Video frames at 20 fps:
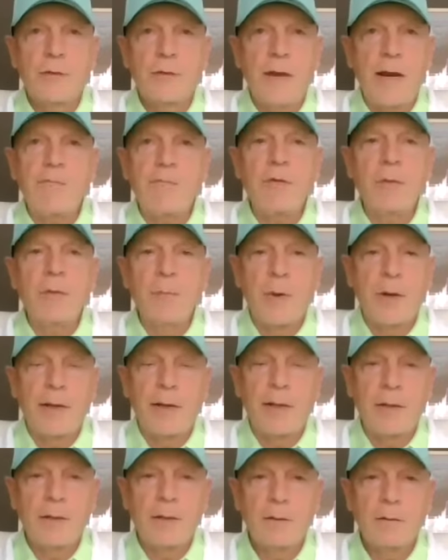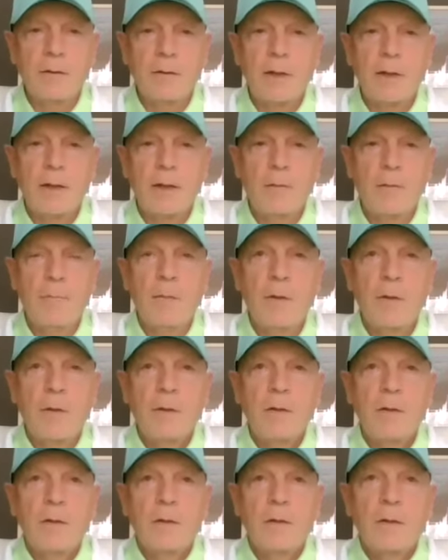everybody um,
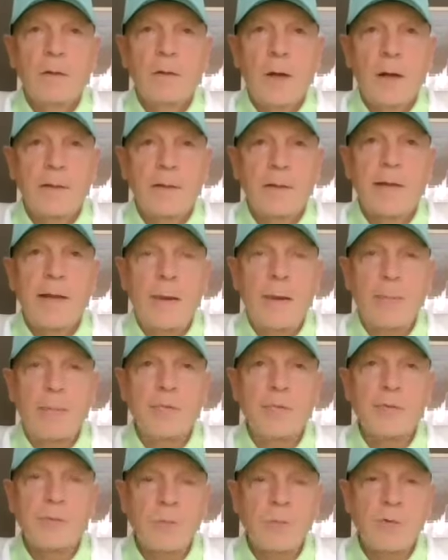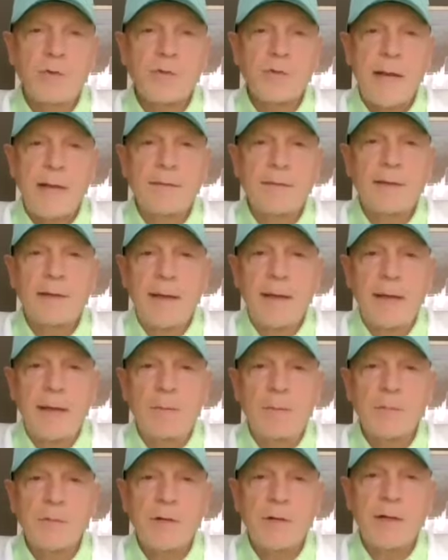on campus was at the
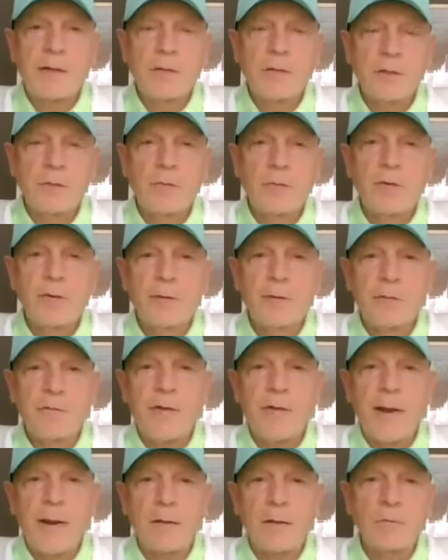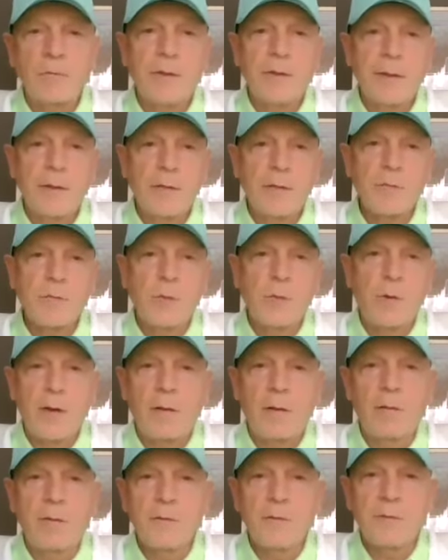games, and that included the faculty as
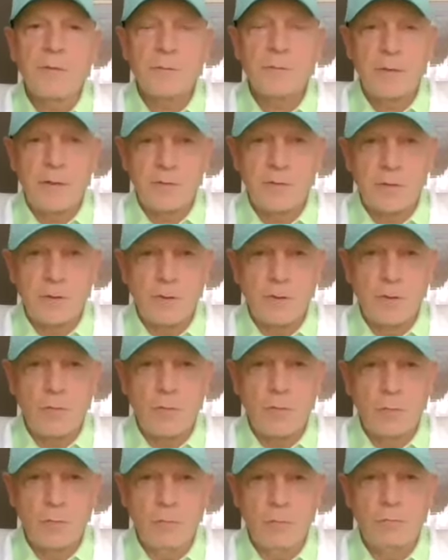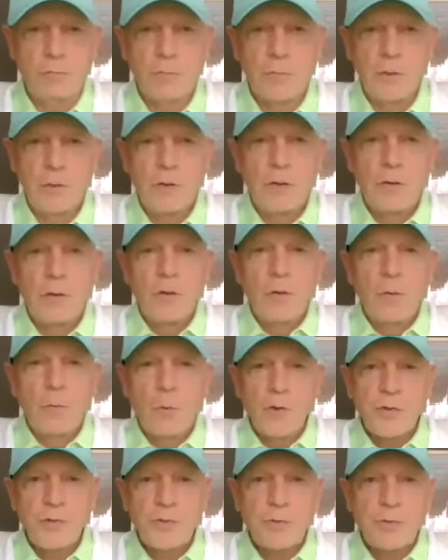well as as a local
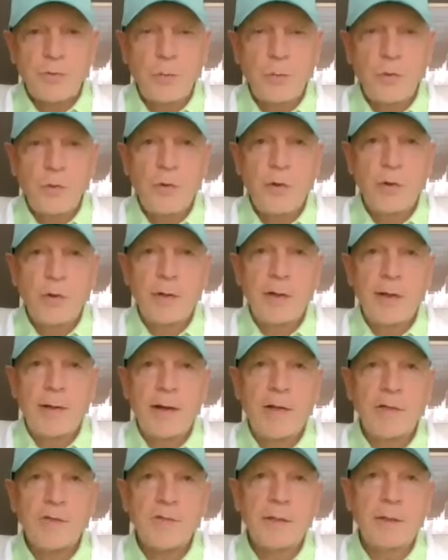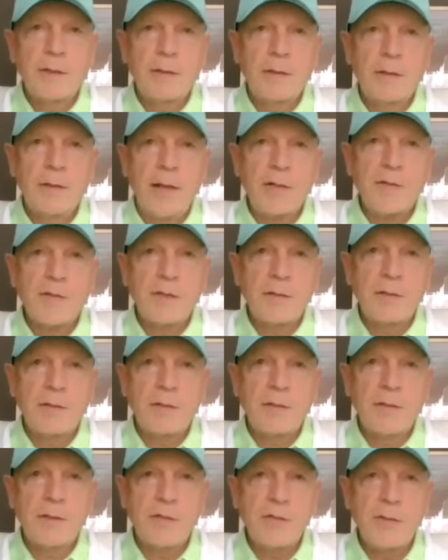Worcester community. And as the as the,
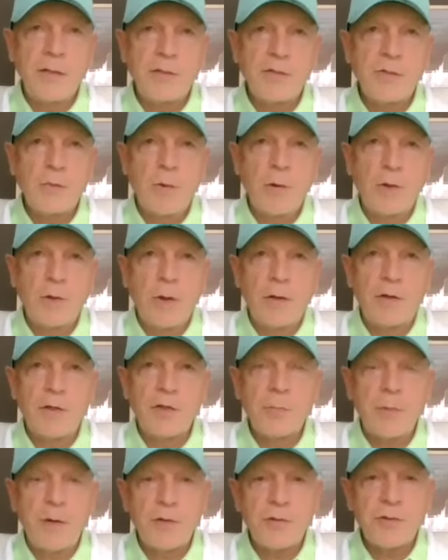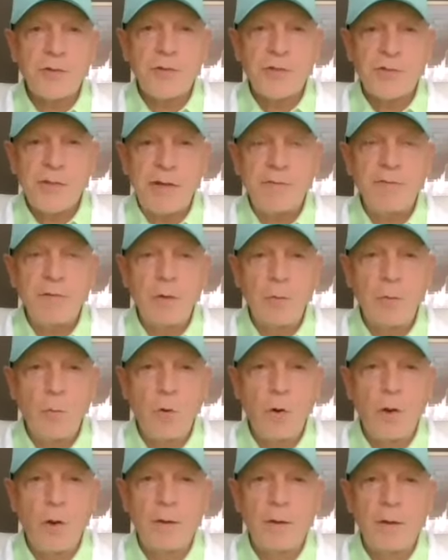the season went on, especially
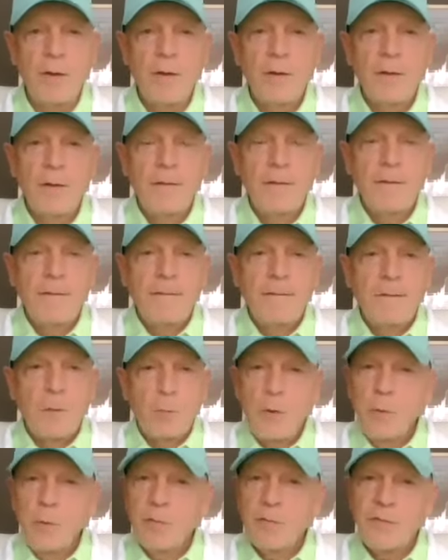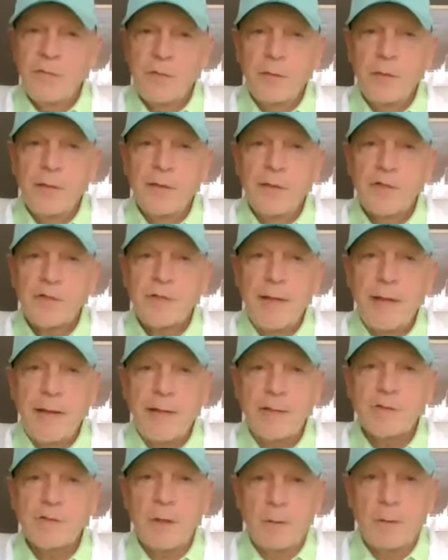71, we were filling the
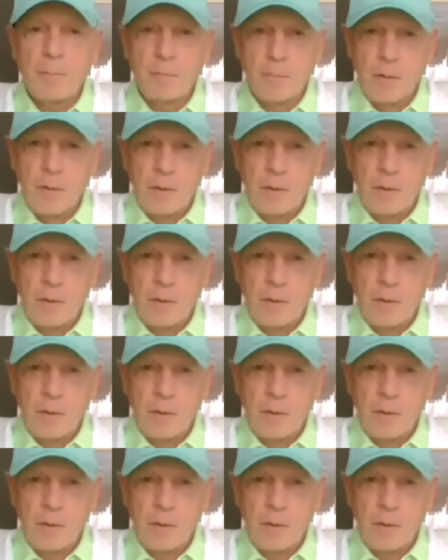stands up